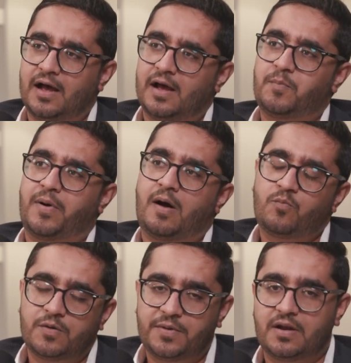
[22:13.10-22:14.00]

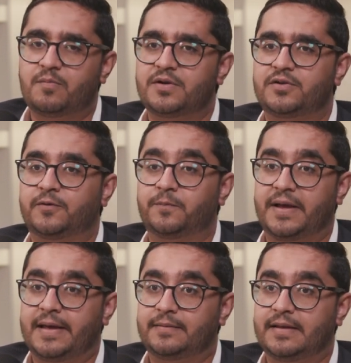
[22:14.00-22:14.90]
Palm would be number 2,
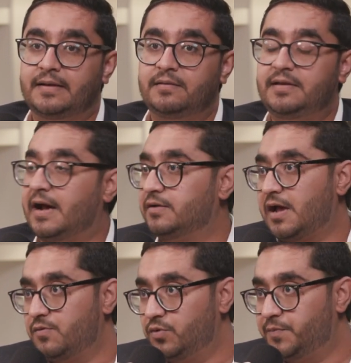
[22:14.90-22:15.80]
and then
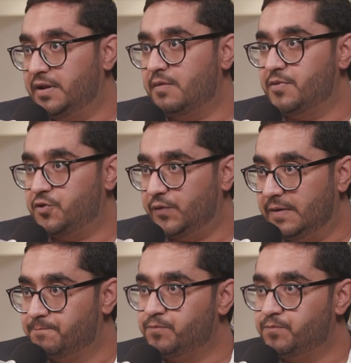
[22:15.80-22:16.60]
Downtown would be number 3.